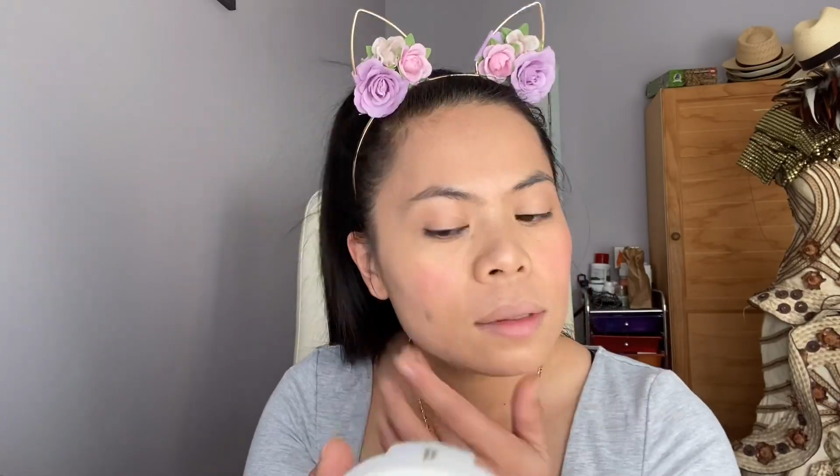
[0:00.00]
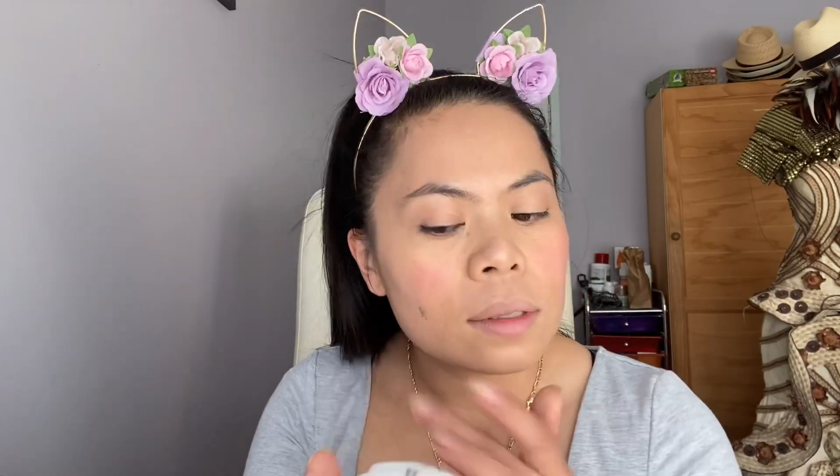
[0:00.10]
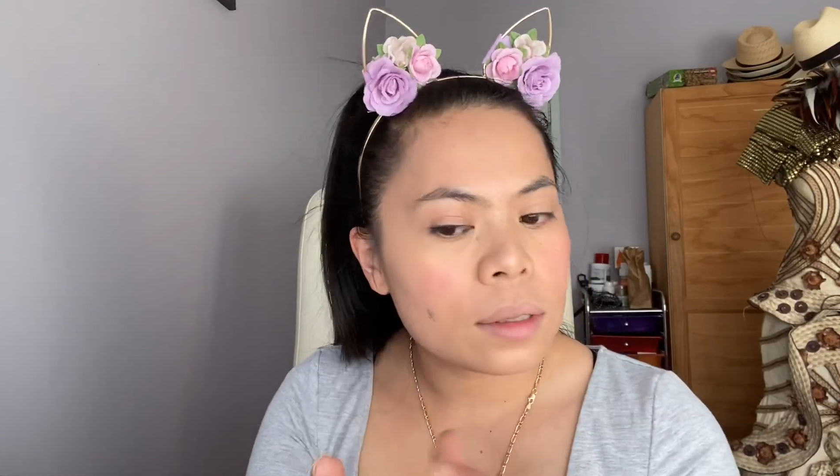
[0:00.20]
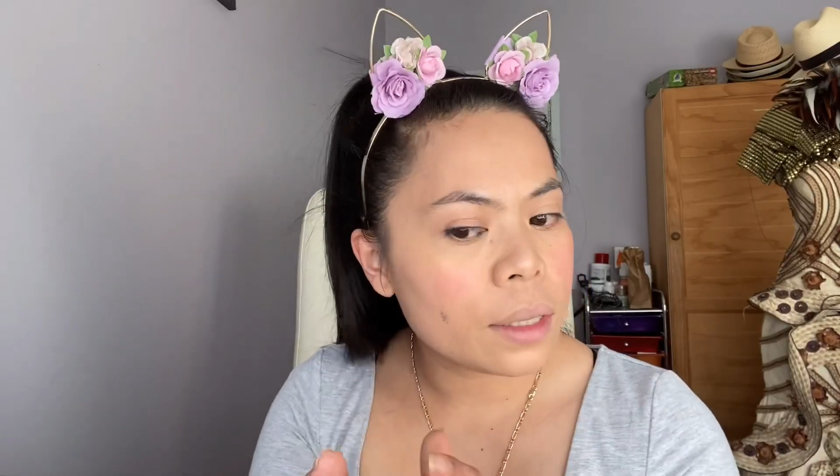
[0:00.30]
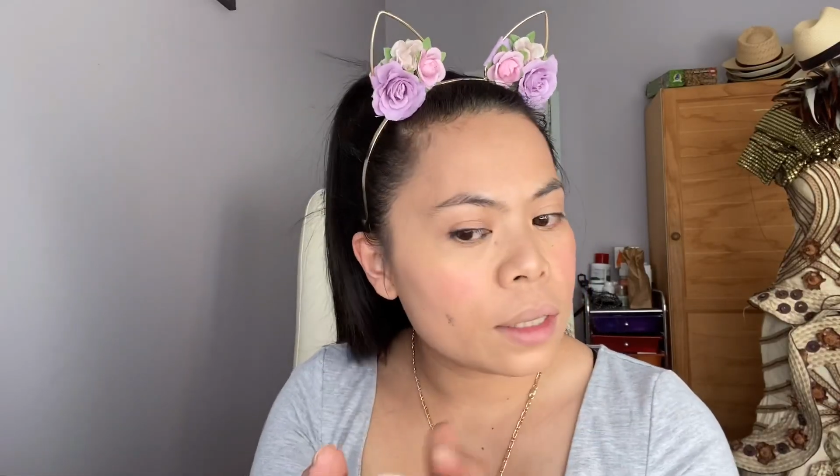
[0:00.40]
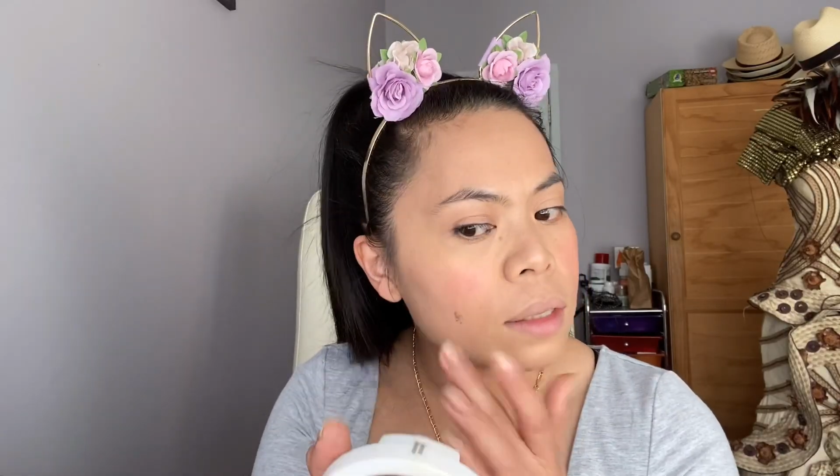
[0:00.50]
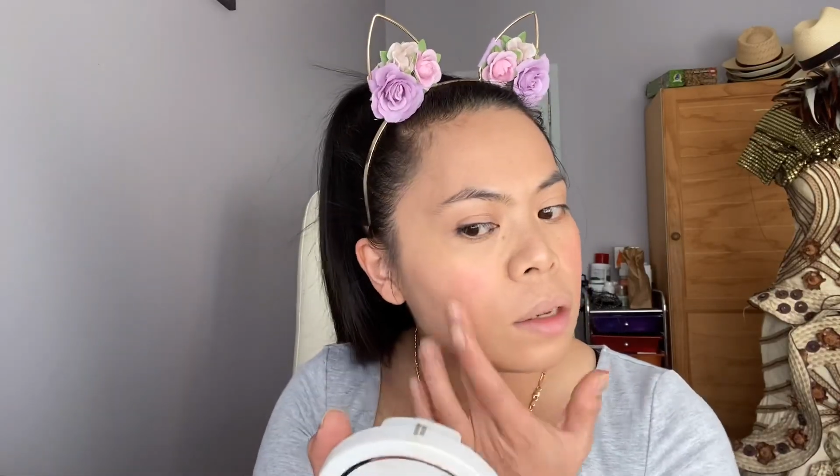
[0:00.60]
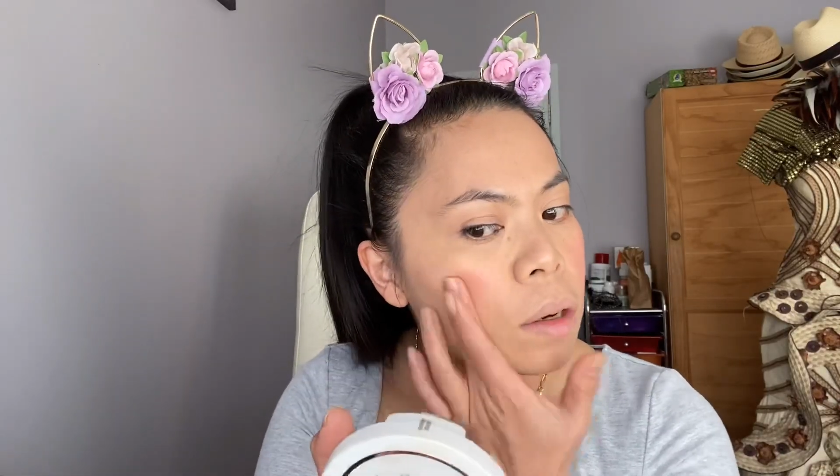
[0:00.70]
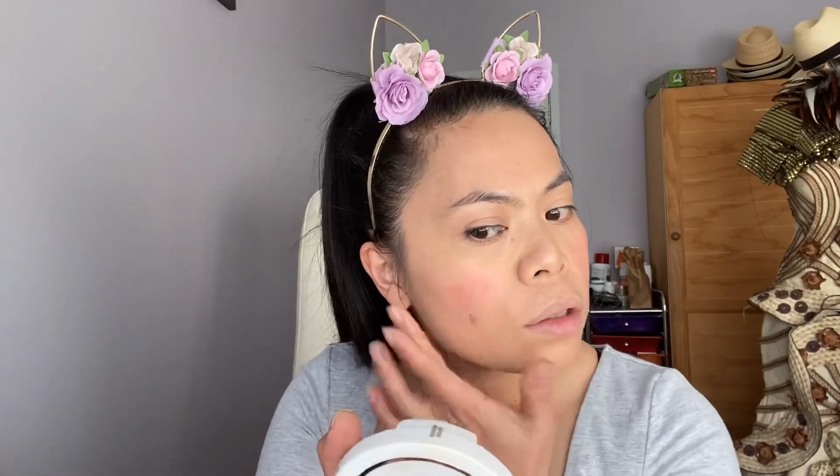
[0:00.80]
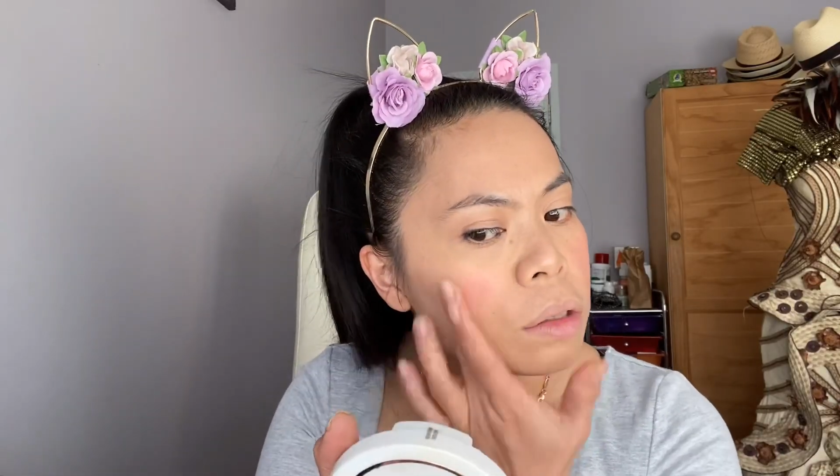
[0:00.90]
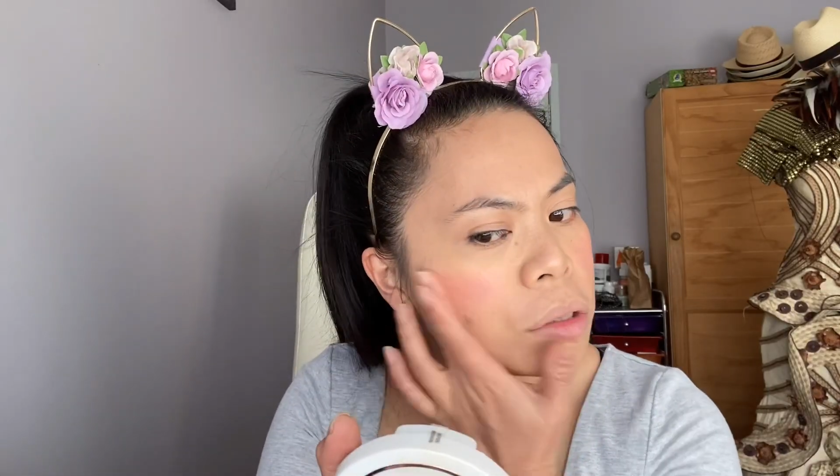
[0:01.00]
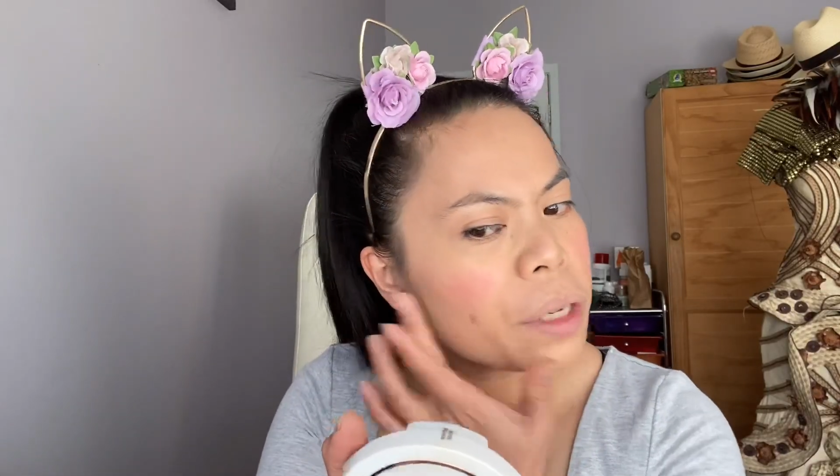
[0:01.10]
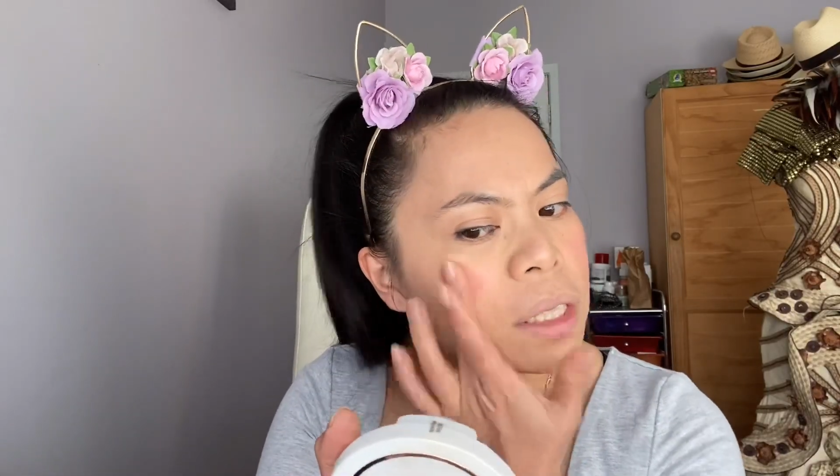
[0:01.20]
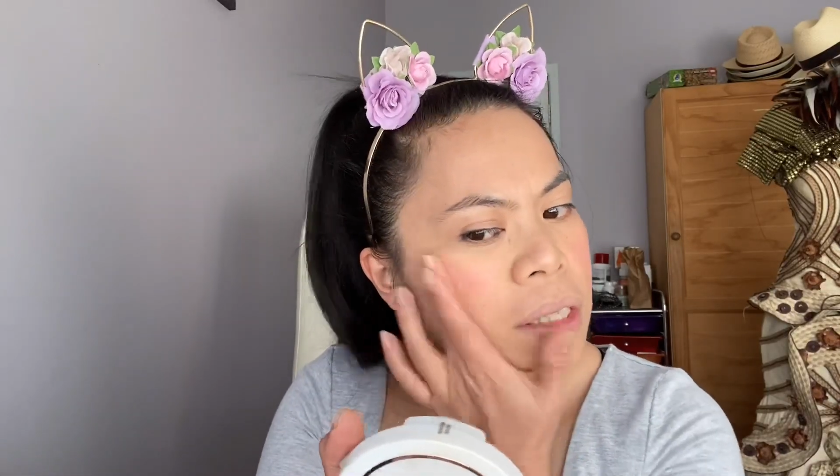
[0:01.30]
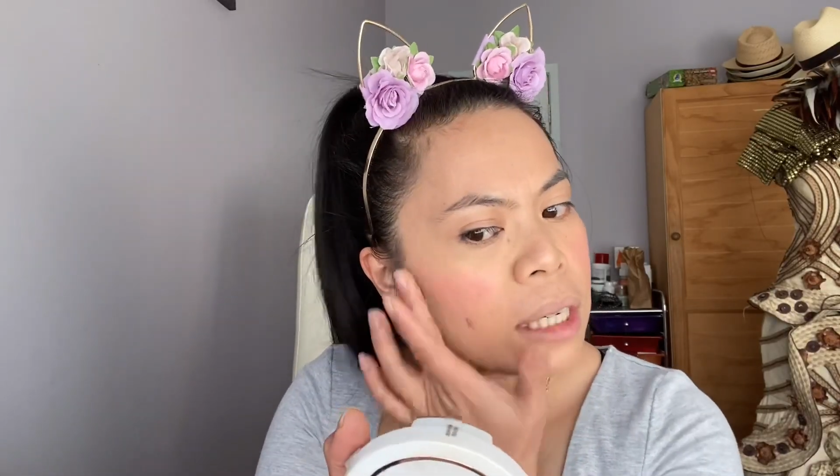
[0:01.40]
So there's no contour
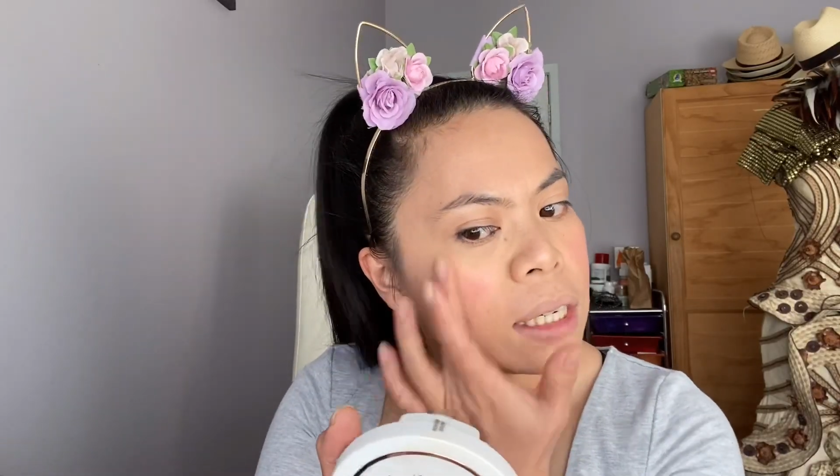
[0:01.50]
in